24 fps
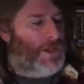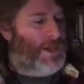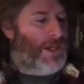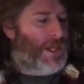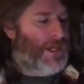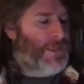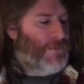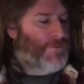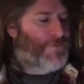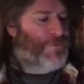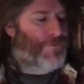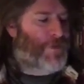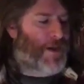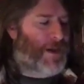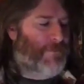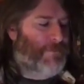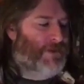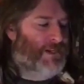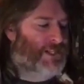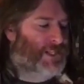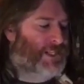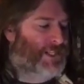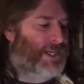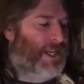In the
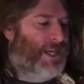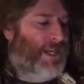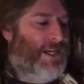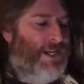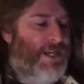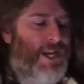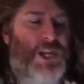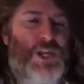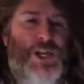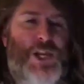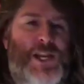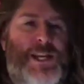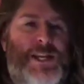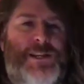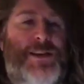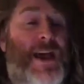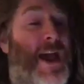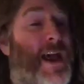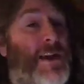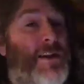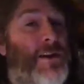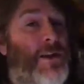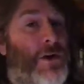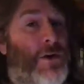famous
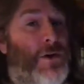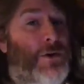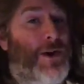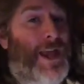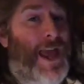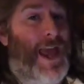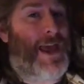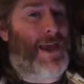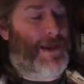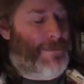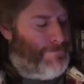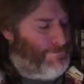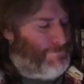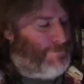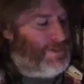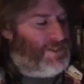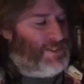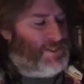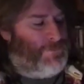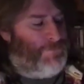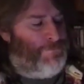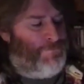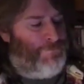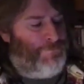Nintendo
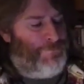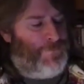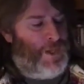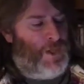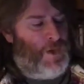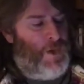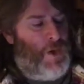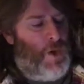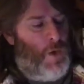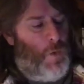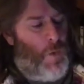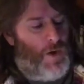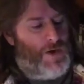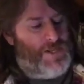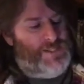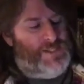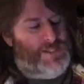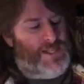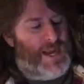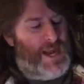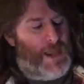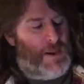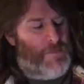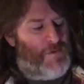games, what is
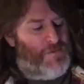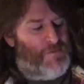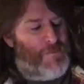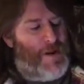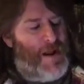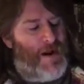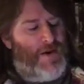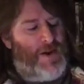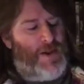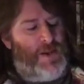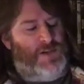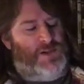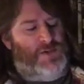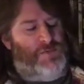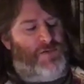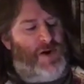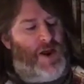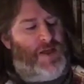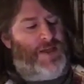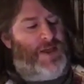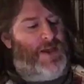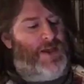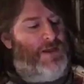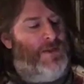the name of Mario's
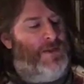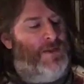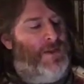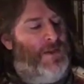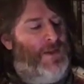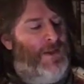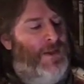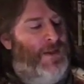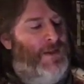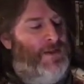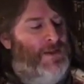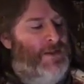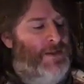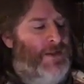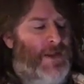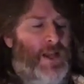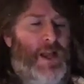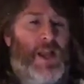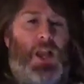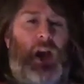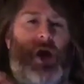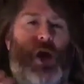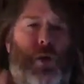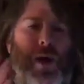brother?
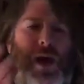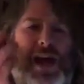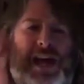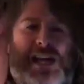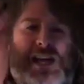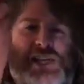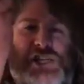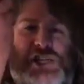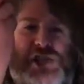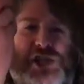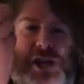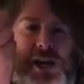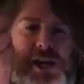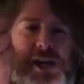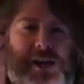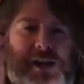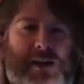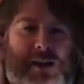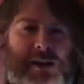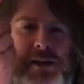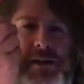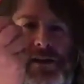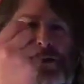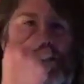Luigi.
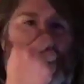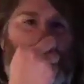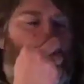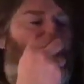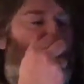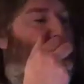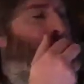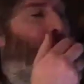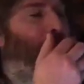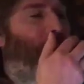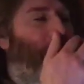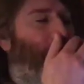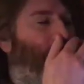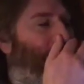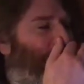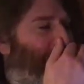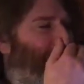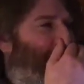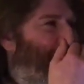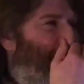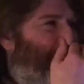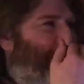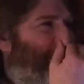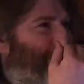
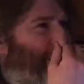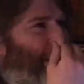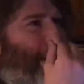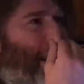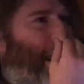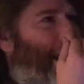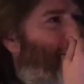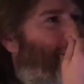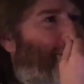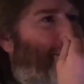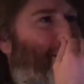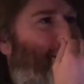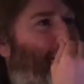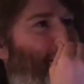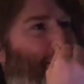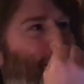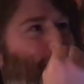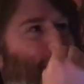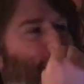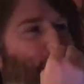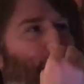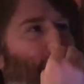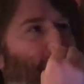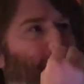You don't have to do...
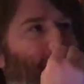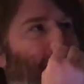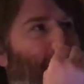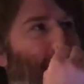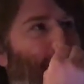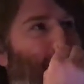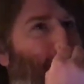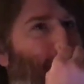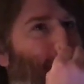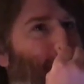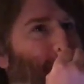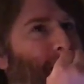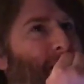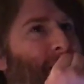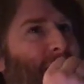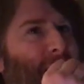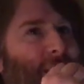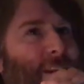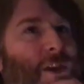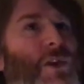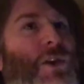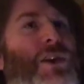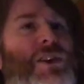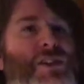You don't have to say that.
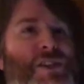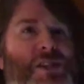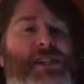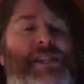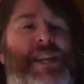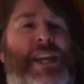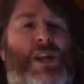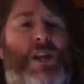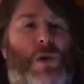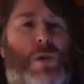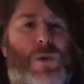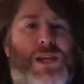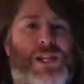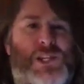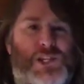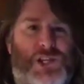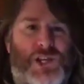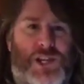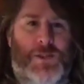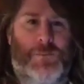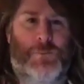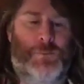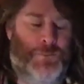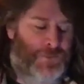You can just say
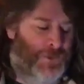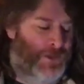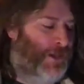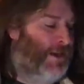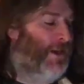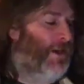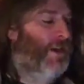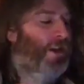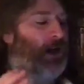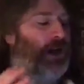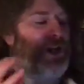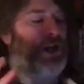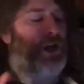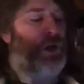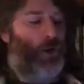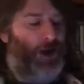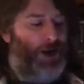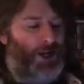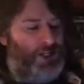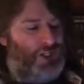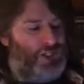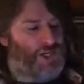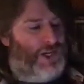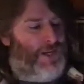Luigi.
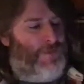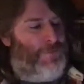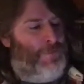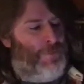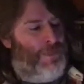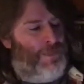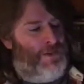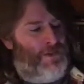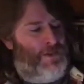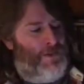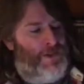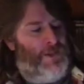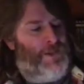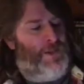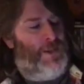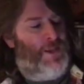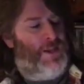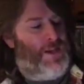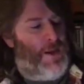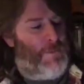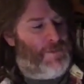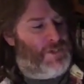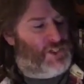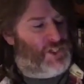Luigi.
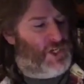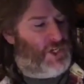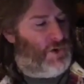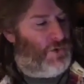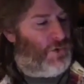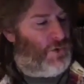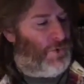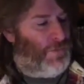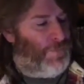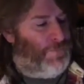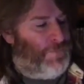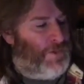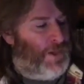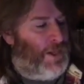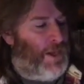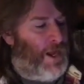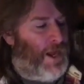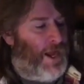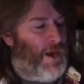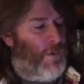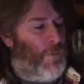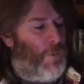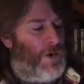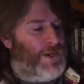Number two.
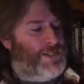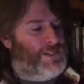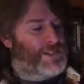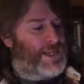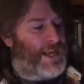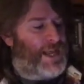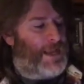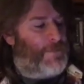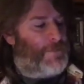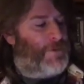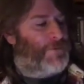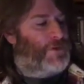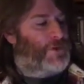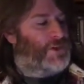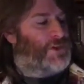What is the name of the